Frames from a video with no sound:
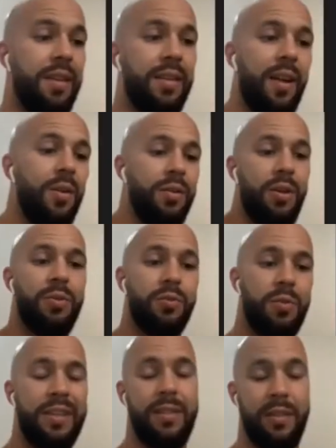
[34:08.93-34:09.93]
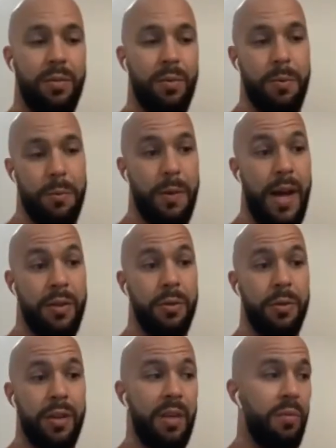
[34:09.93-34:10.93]
that those rest days will
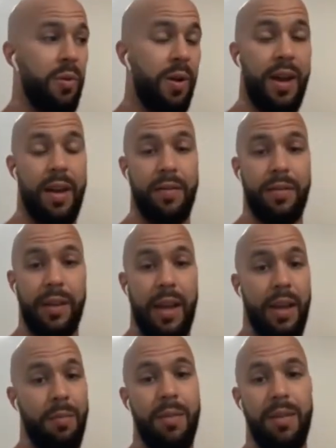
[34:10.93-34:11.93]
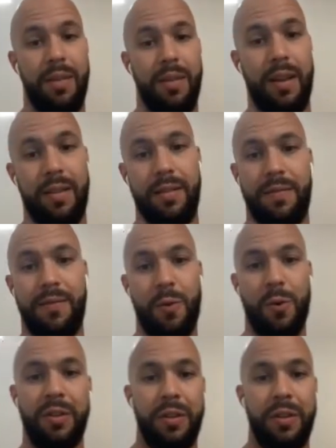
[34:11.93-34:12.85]
actually keep you ahead of the game, like forcing